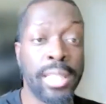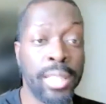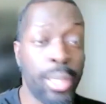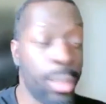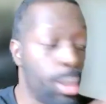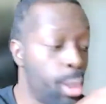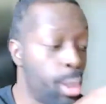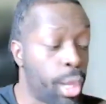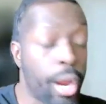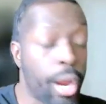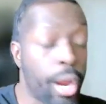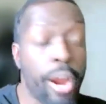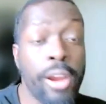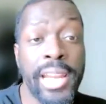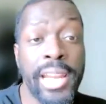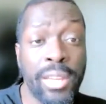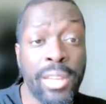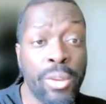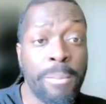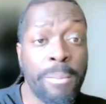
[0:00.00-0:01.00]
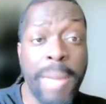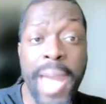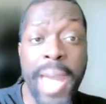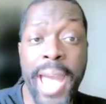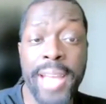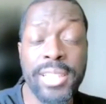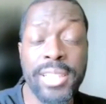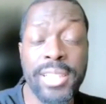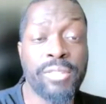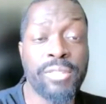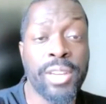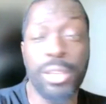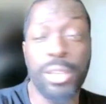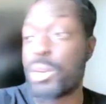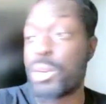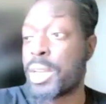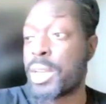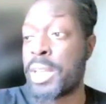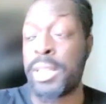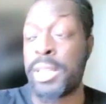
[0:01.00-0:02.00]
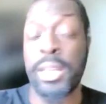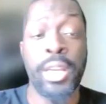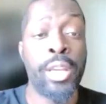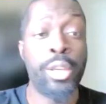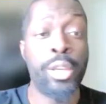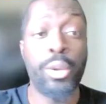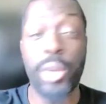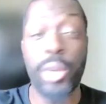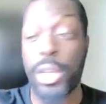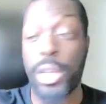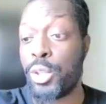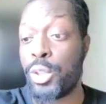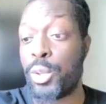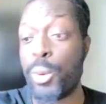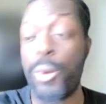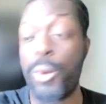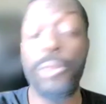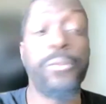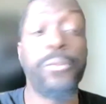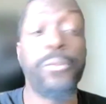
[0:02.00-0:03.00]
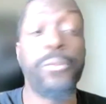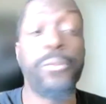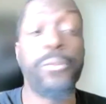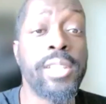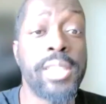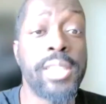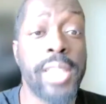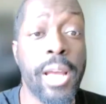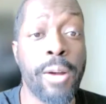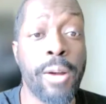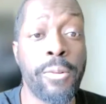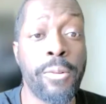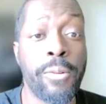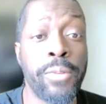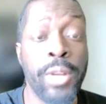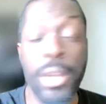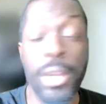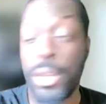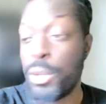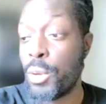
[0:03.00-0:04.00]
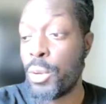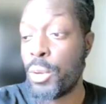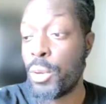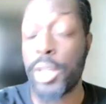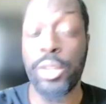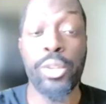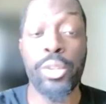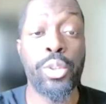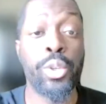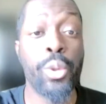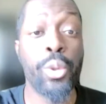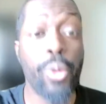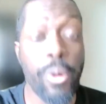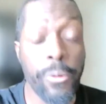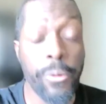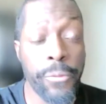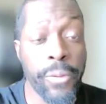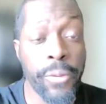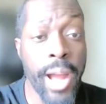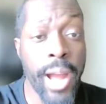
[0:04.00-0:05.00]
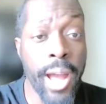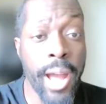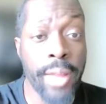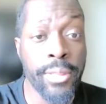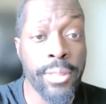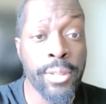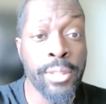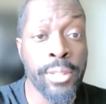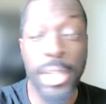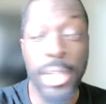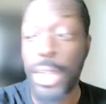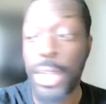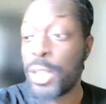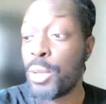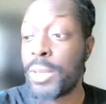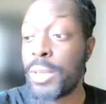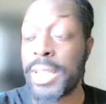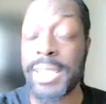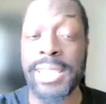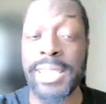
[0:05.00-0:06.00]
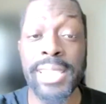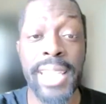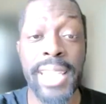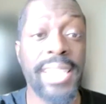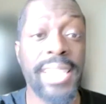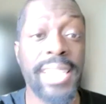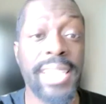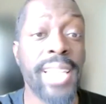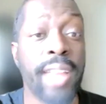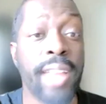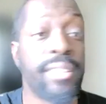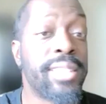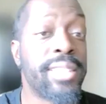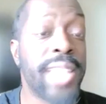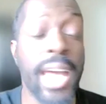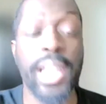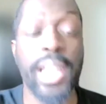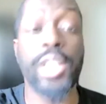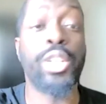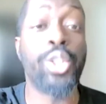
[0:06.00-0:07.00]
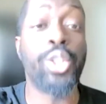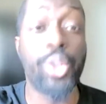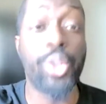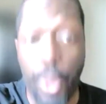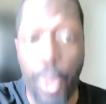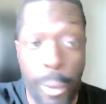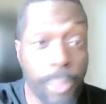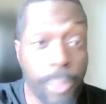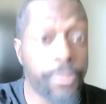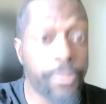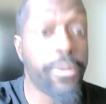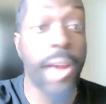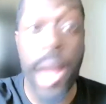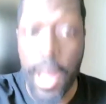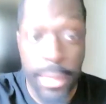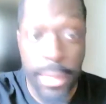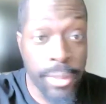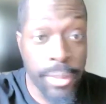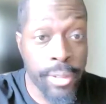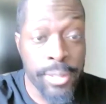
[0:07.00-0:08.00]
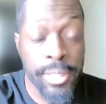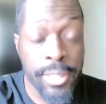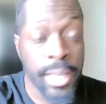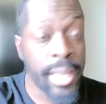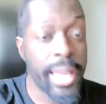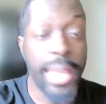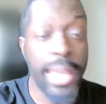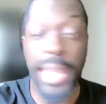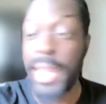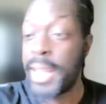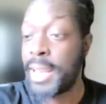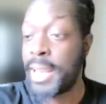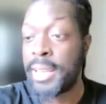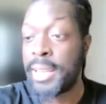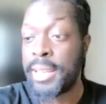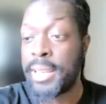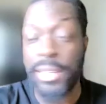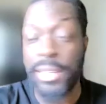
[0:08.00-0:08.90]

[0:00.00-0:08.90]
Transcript: learn it and you master it, you can do it for yourself, you can do it for others, you can teach others how to do it for others. And,